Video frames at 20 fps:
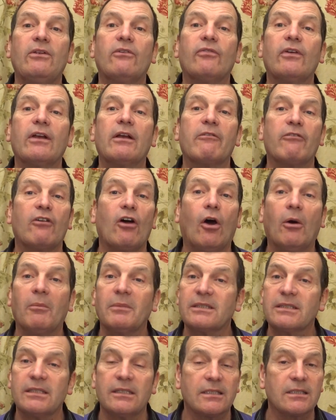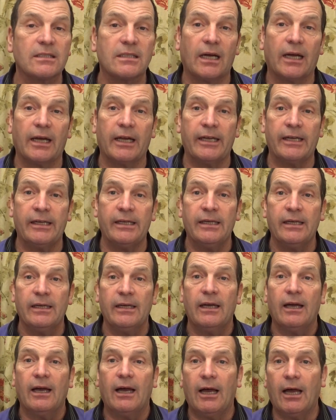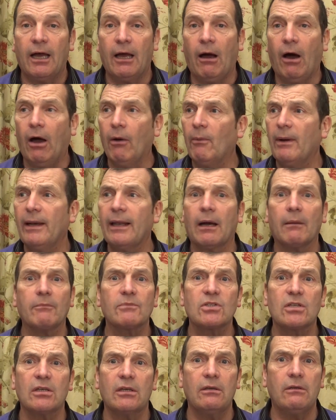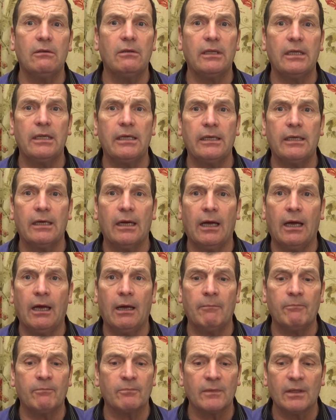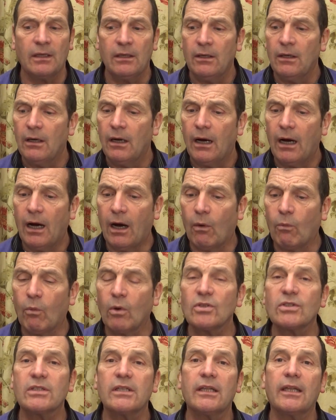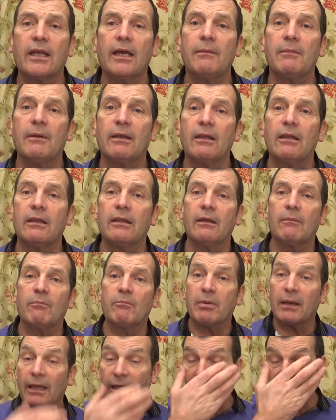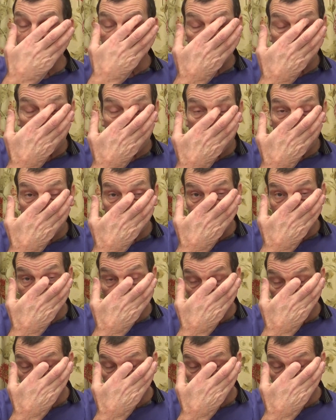you think of Armistice Day, I went up to the what's the name of the place just outside